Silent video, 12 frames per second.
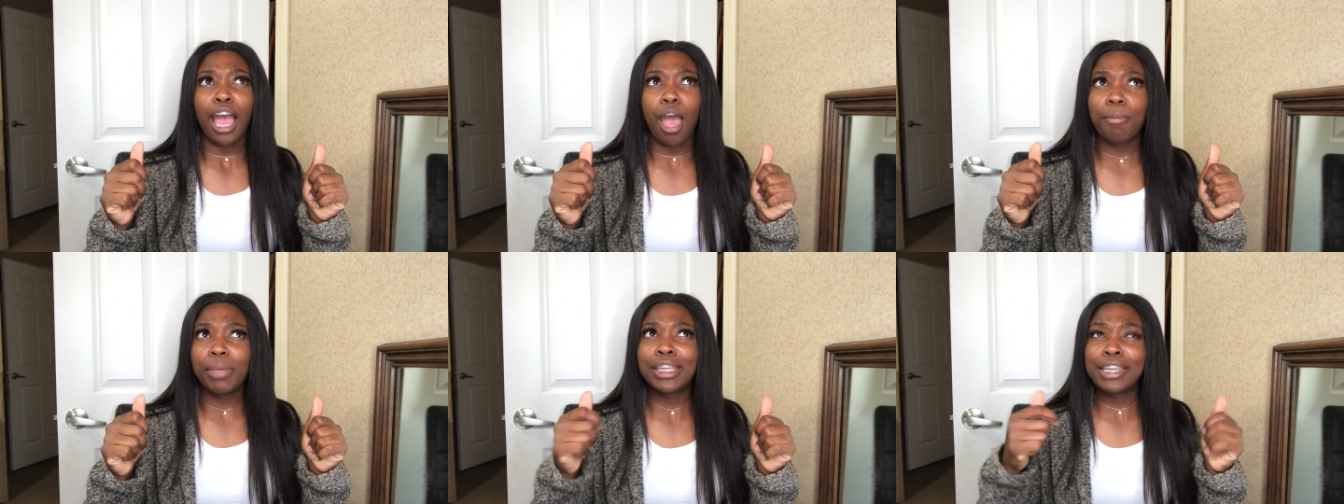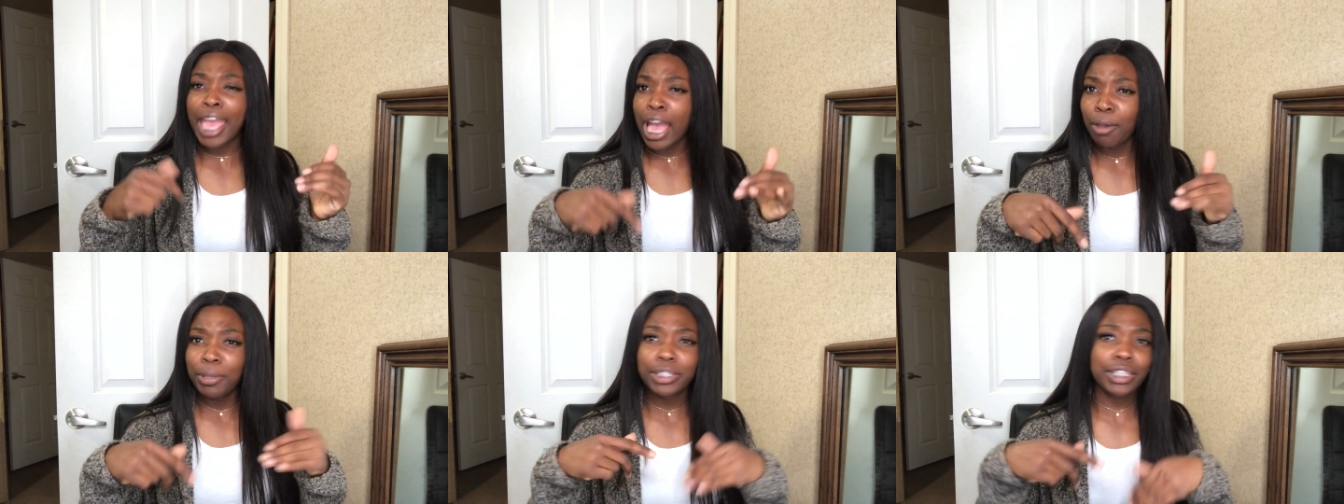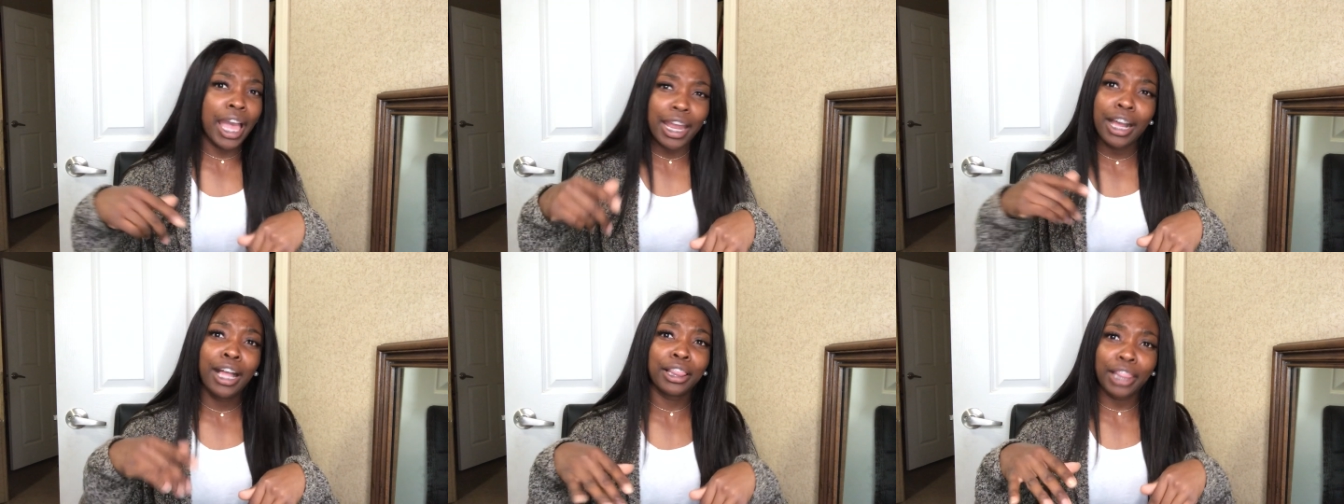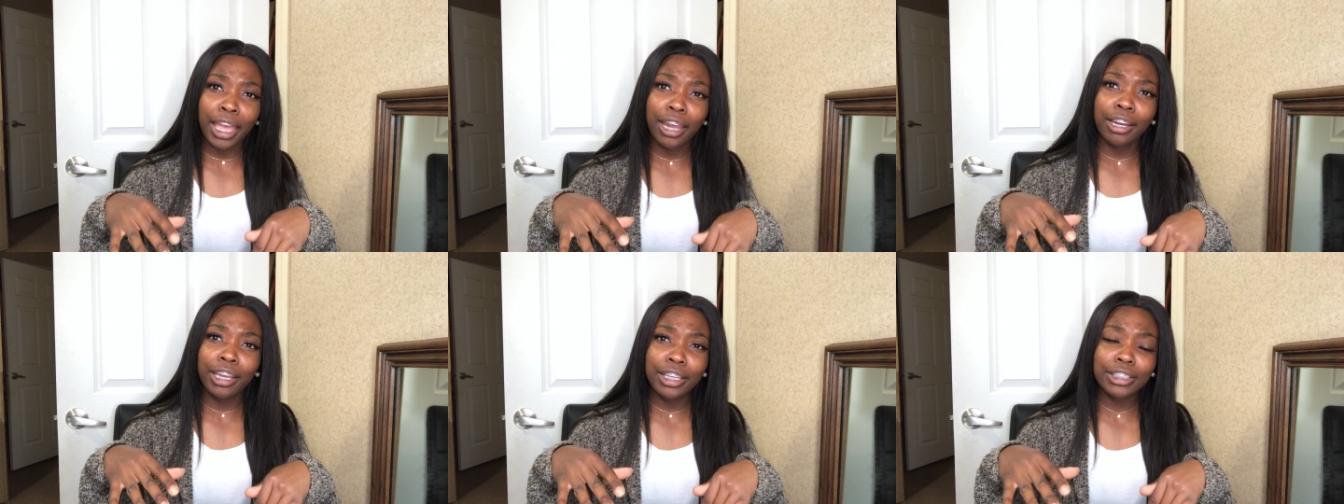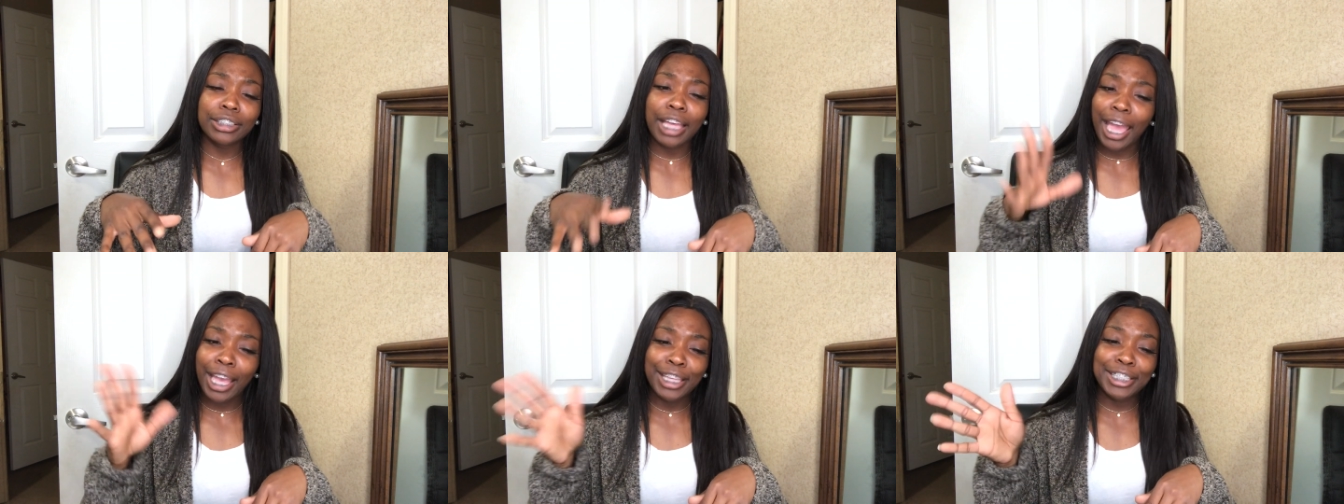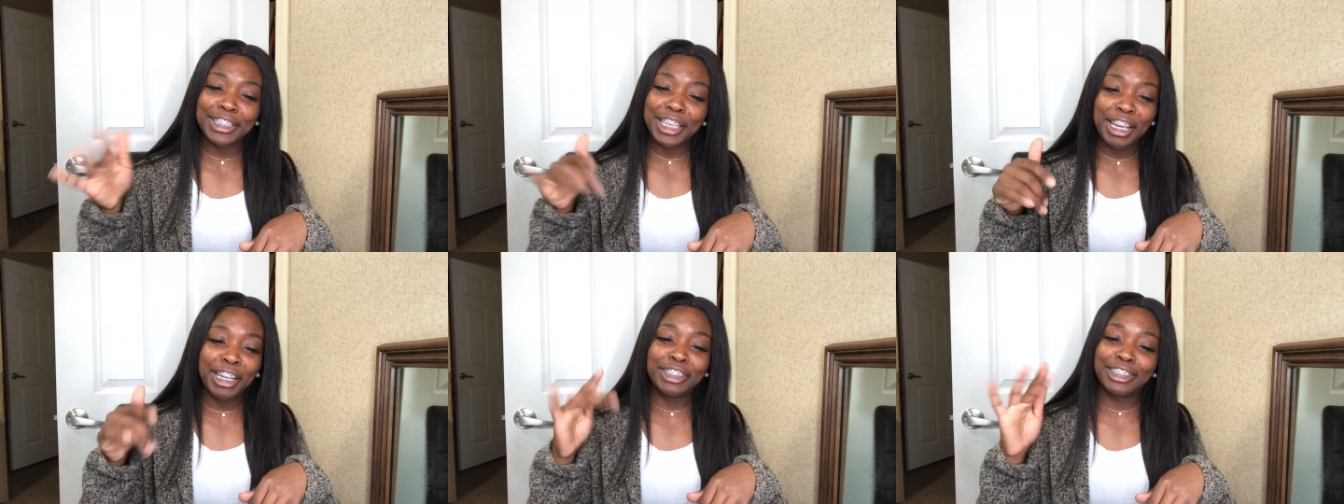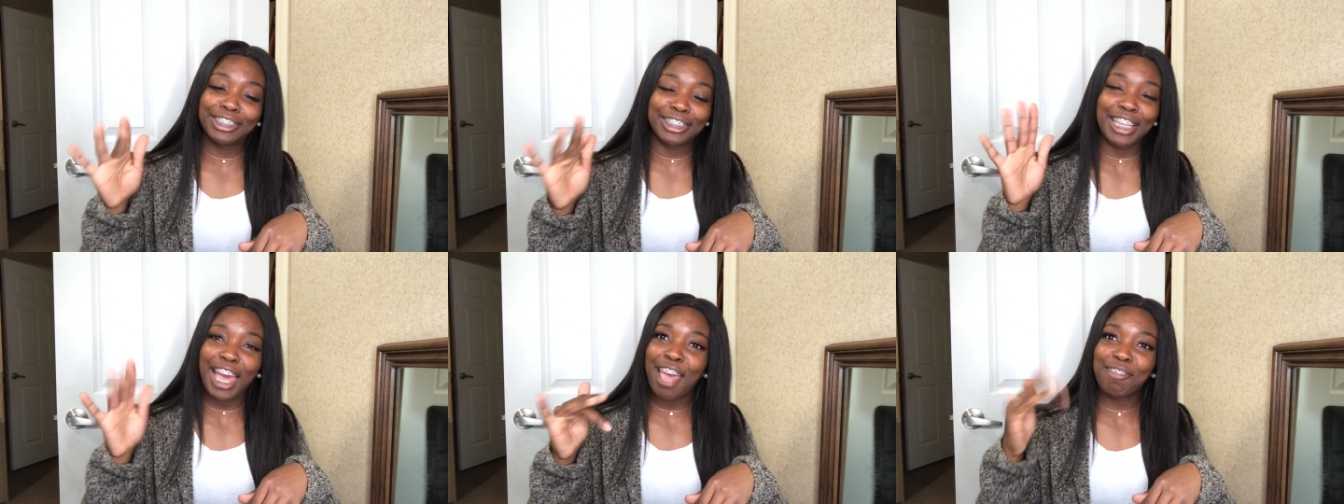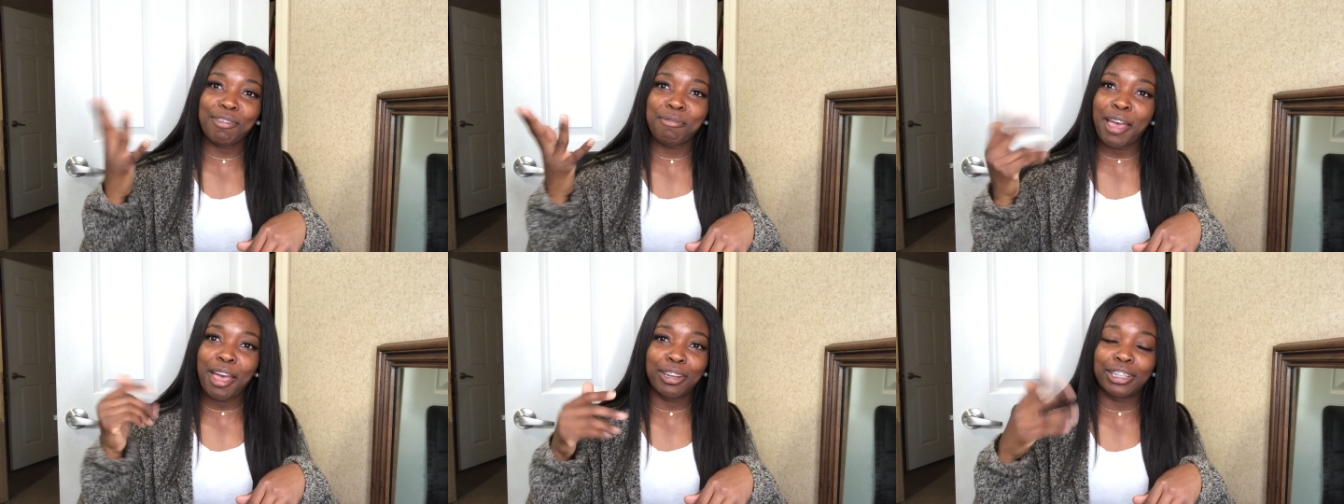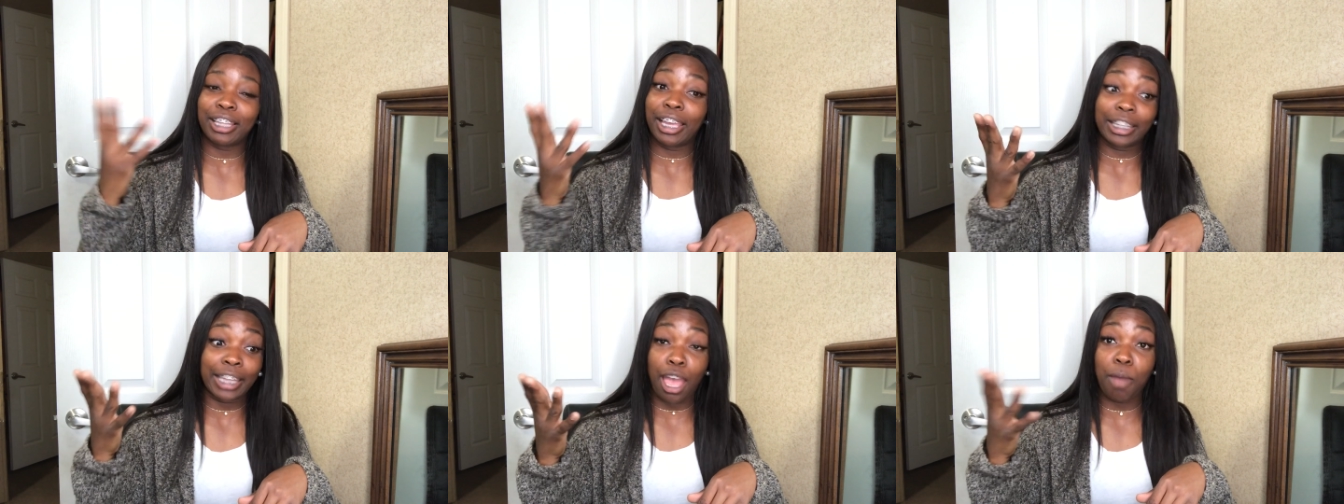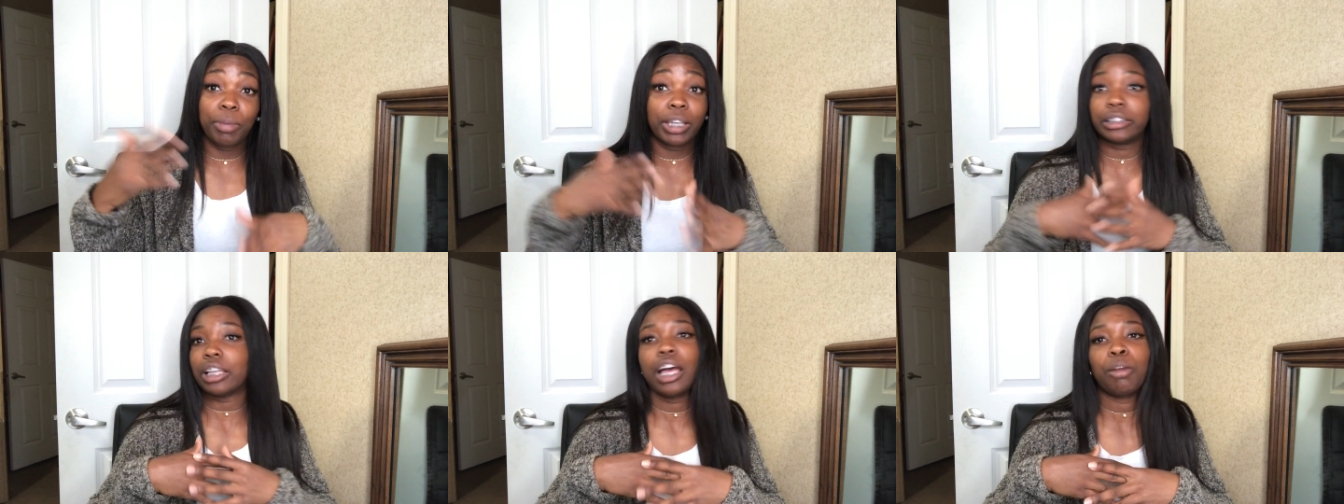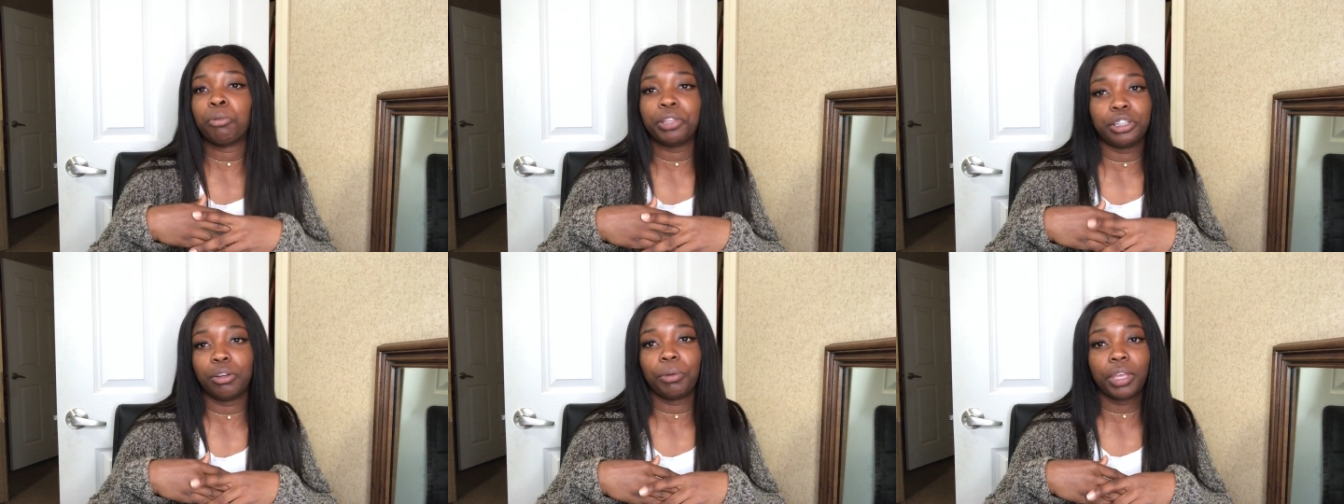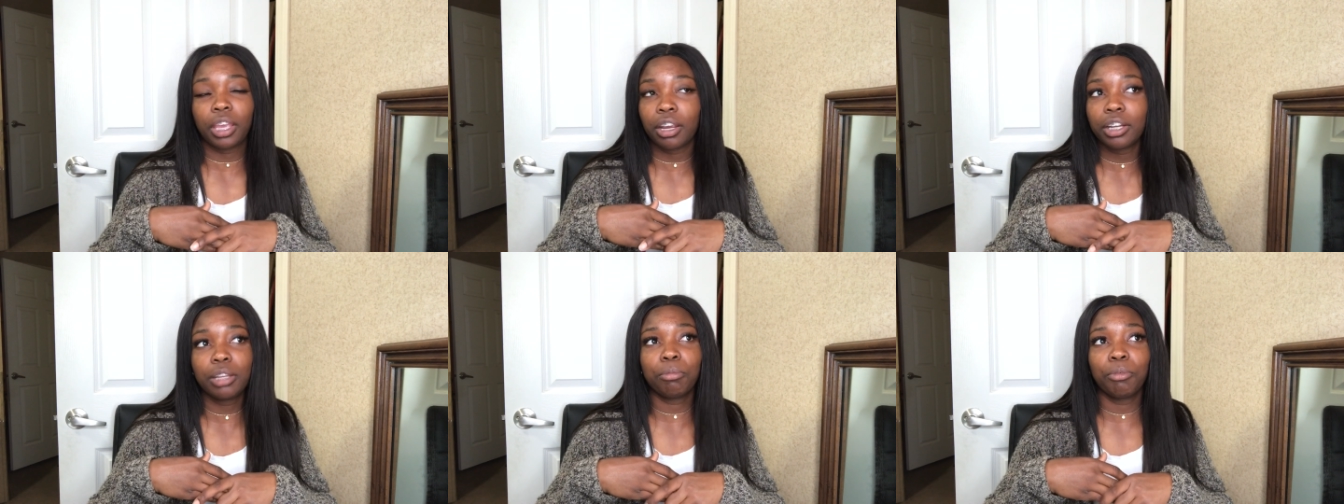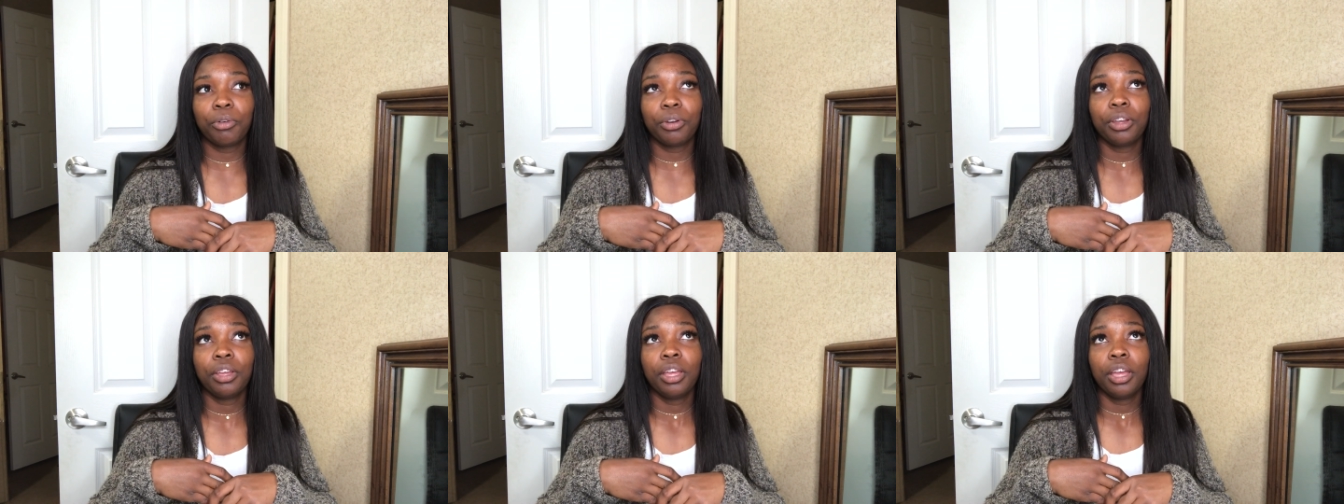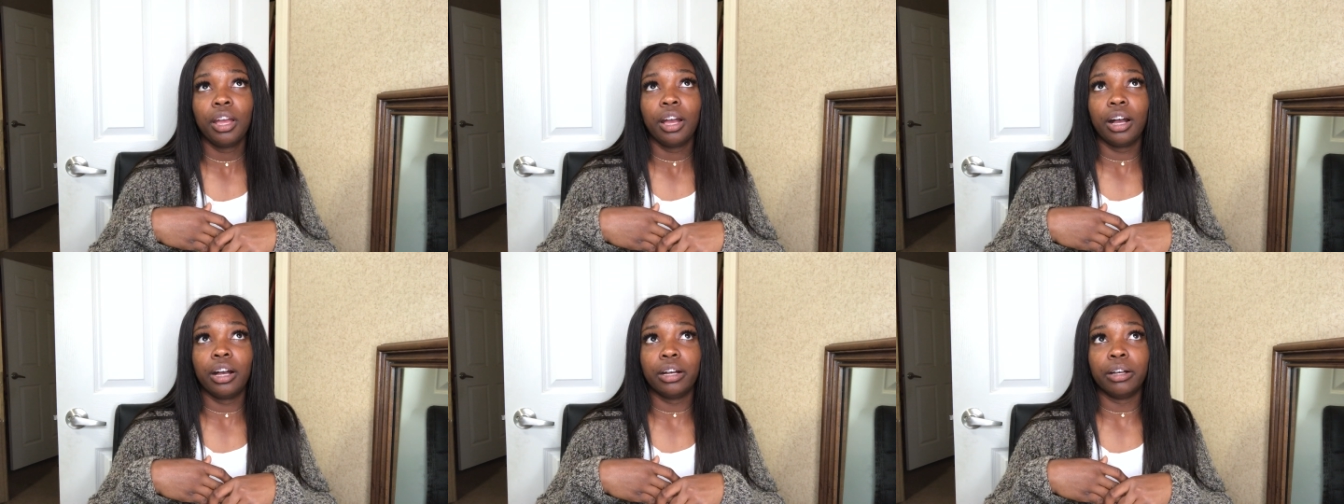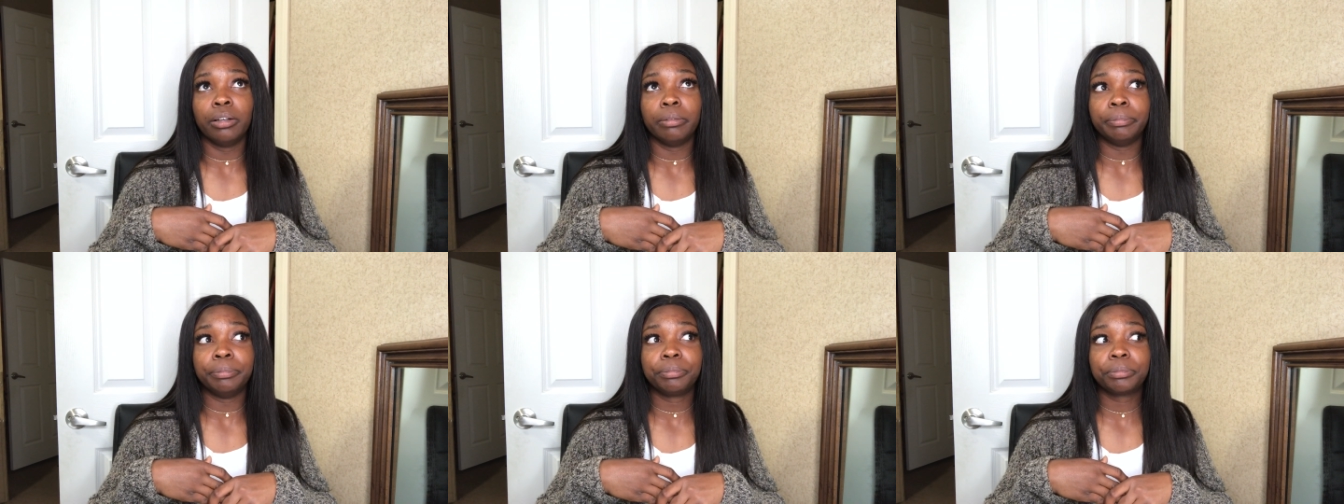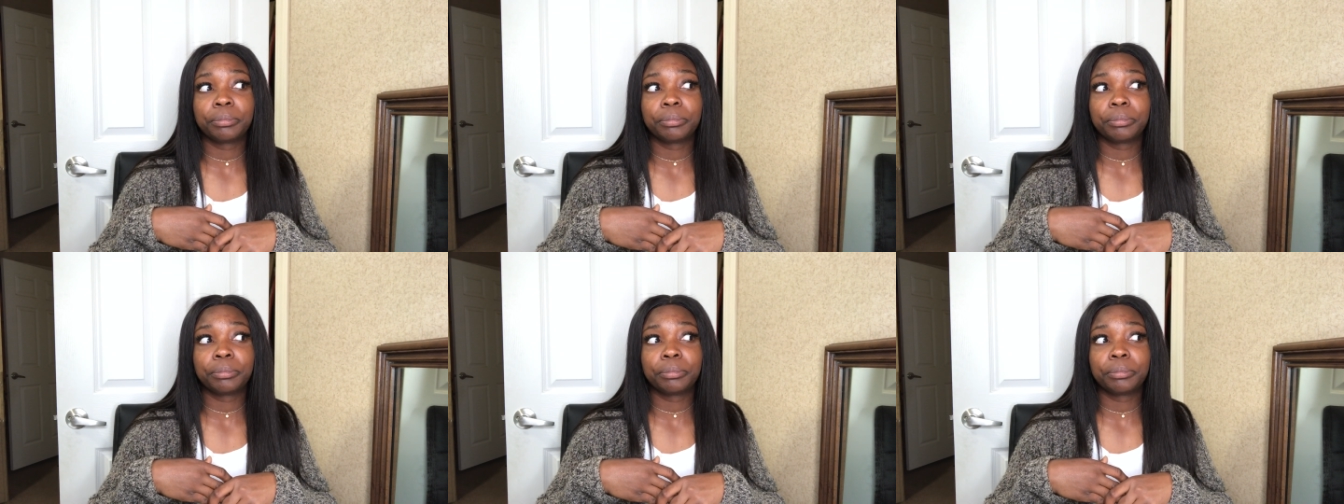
I mean, now it's kind of hilarious. Like, I can sit here and just laugh about it, like, now because I really don't care anymore. Um,